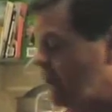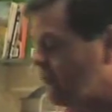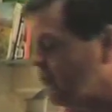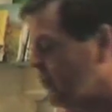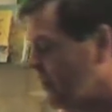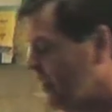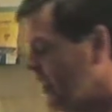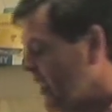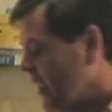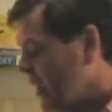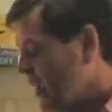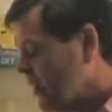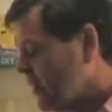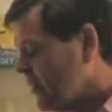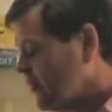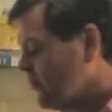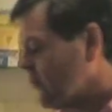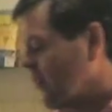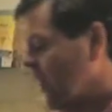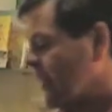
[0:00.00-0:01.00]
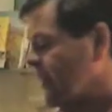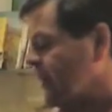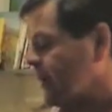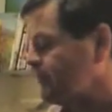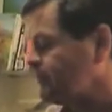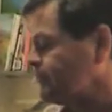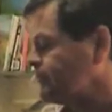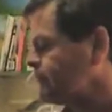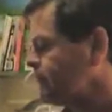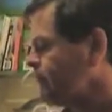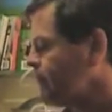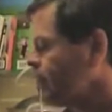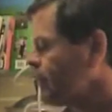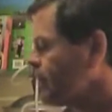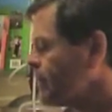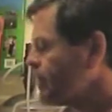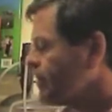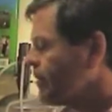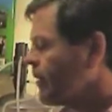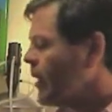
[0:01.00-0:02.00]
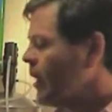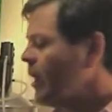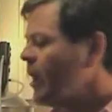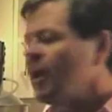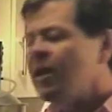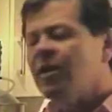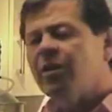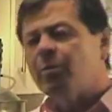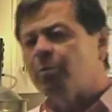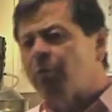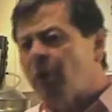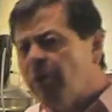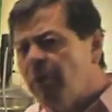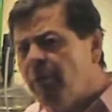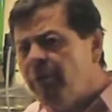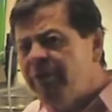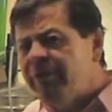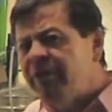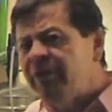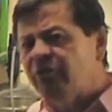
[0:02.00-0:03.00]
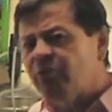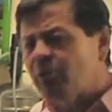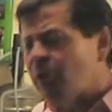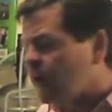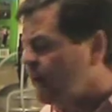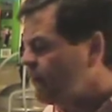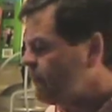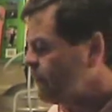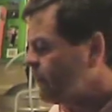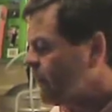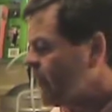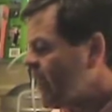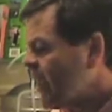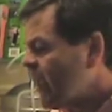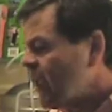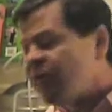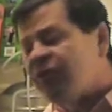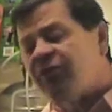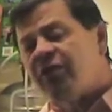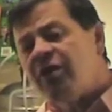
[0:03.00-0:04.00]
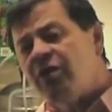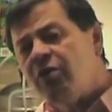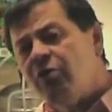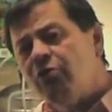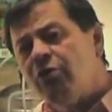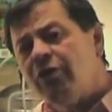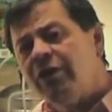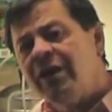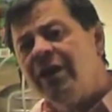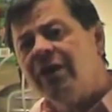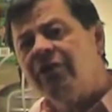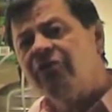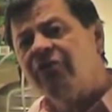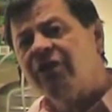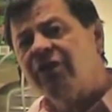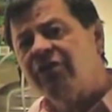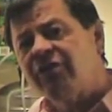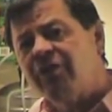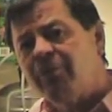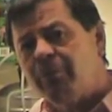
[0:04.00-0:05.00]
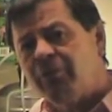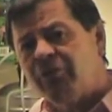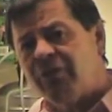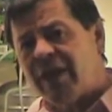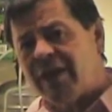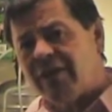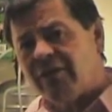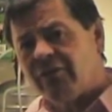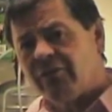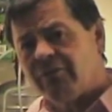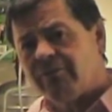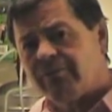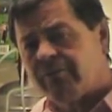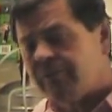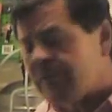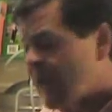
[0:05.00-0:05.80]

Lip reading: into the container. The problem with this one is that you're running at 60%.